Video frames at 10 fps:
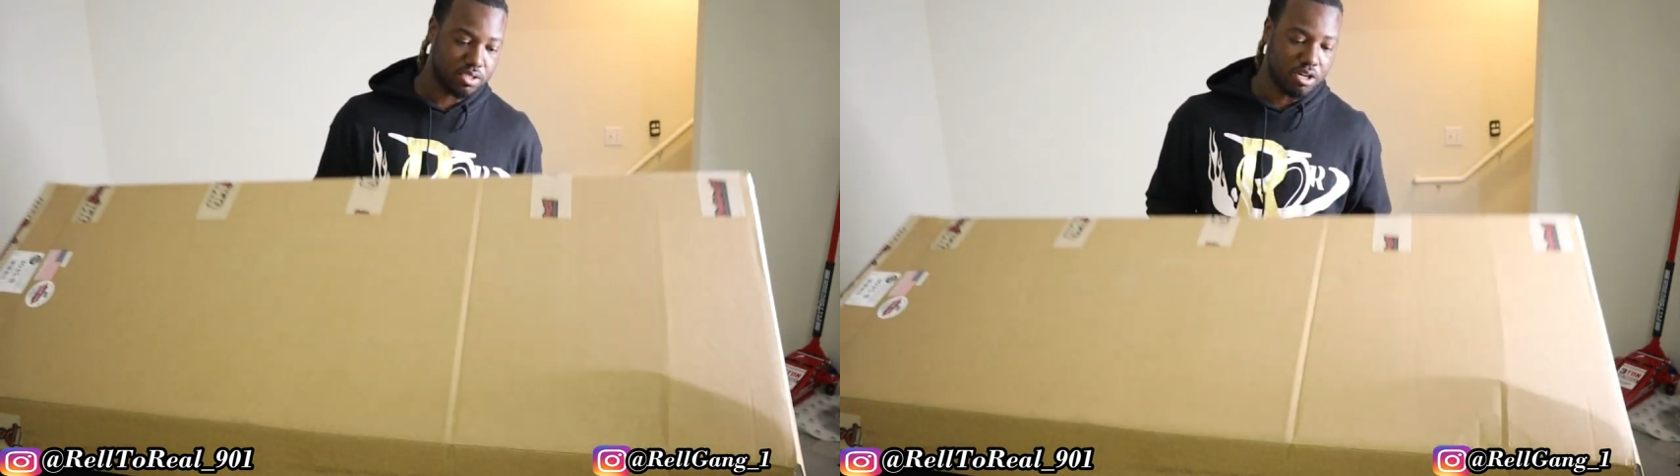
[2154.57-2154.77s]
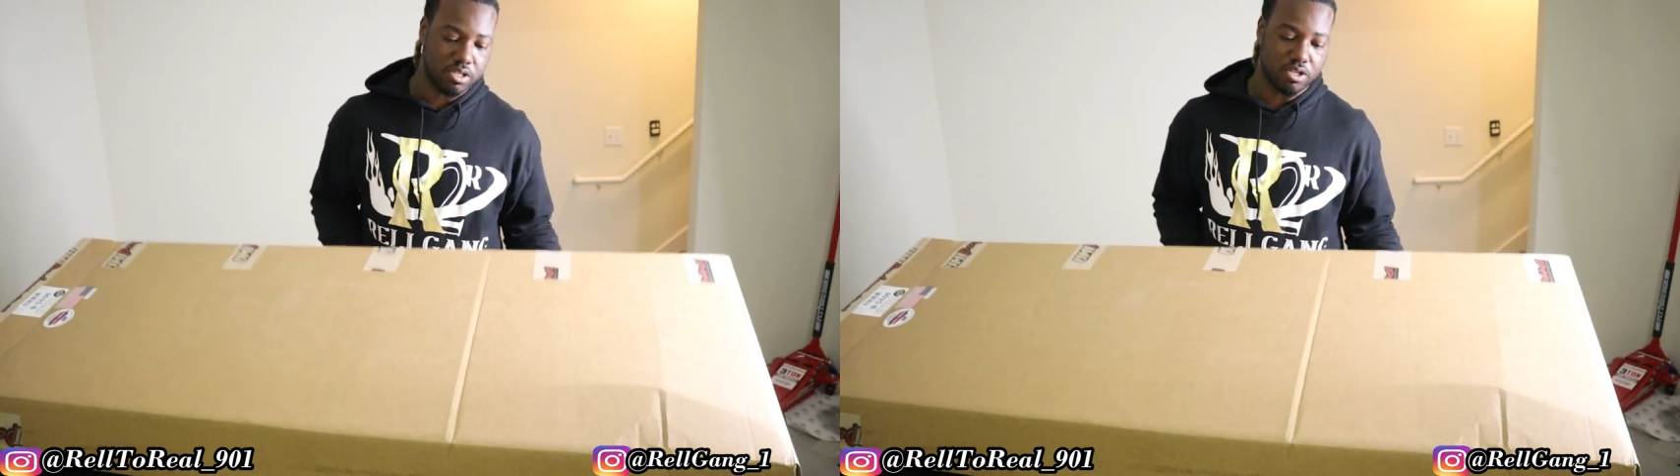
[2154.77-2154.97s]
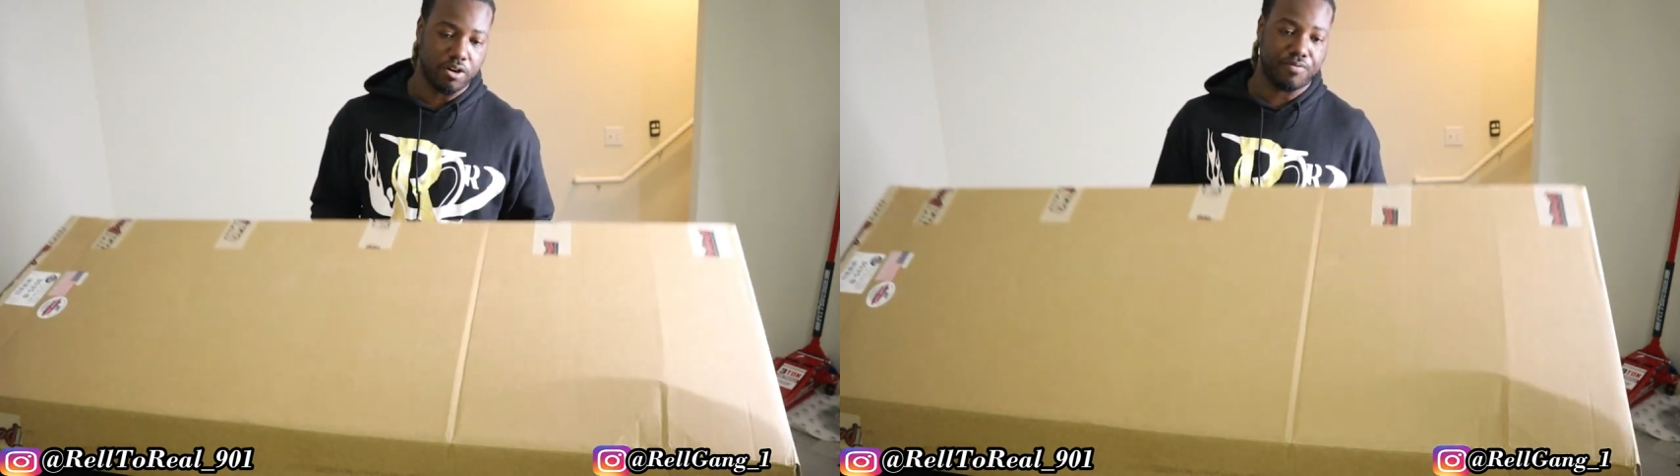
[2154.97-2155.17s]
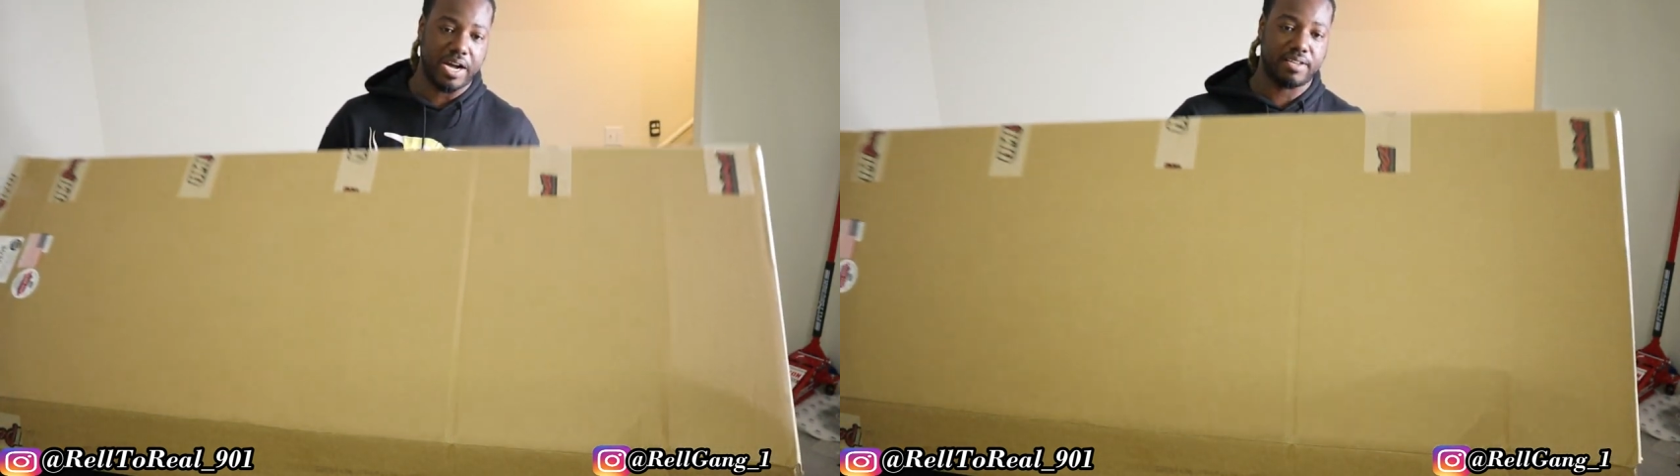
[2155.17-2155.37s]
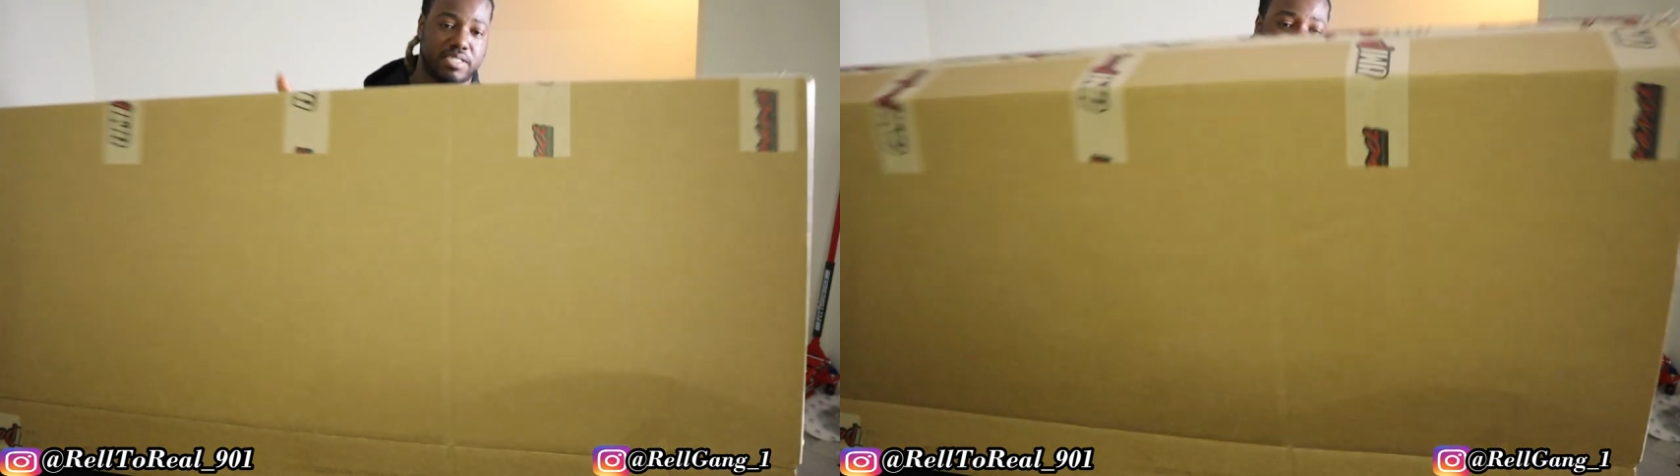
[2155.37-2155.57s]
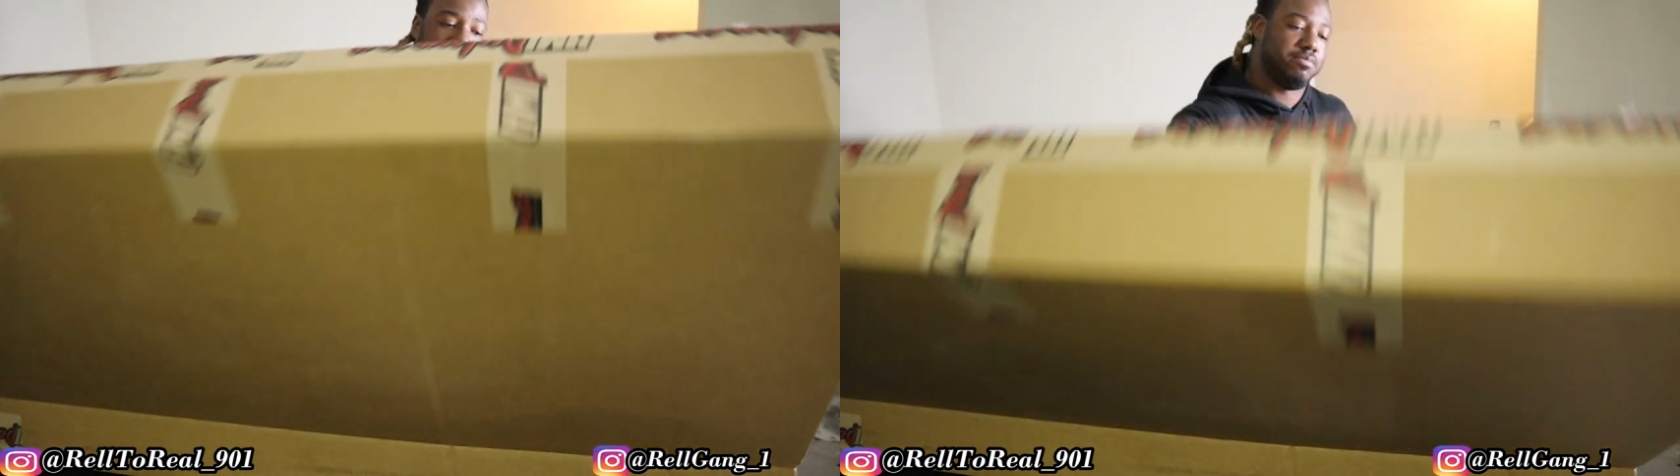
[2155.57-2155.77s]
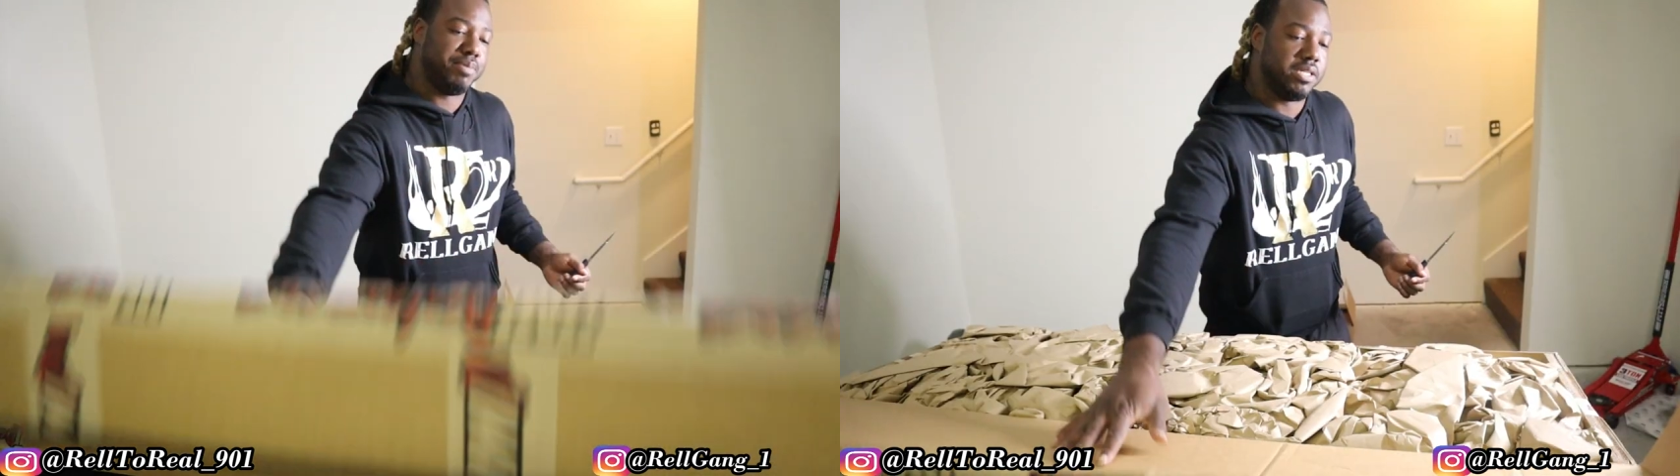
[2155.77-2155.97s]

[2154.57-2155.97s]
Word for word: 3035 slash